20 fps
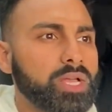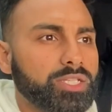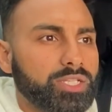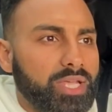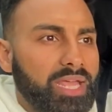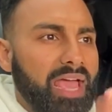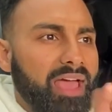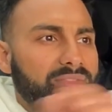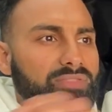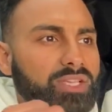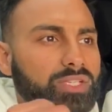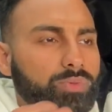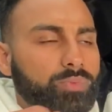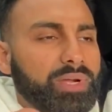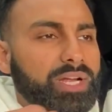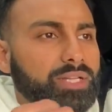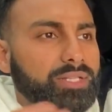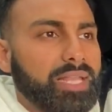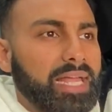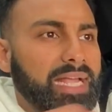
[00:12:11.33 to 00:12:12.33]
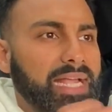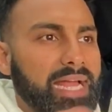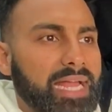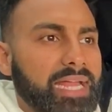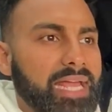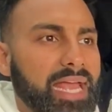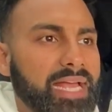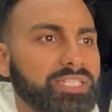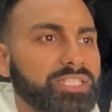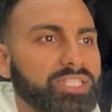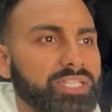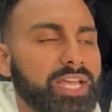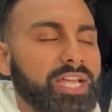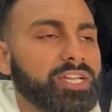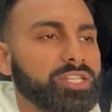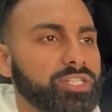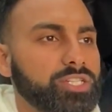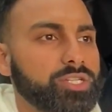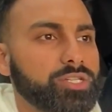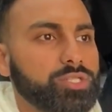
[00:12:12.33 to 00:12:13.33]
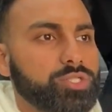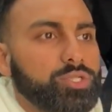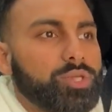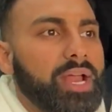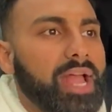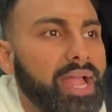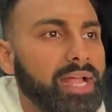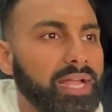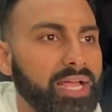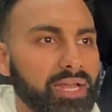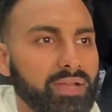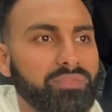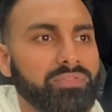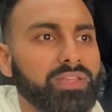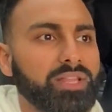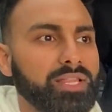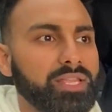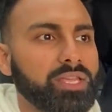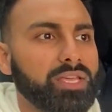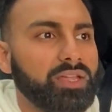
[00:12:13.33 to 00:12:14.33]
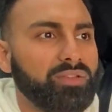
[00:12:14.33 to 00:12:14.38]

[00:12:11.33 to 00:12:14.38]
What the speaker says: So you have this weird, like, kind of hesitation, drag kind of feeling.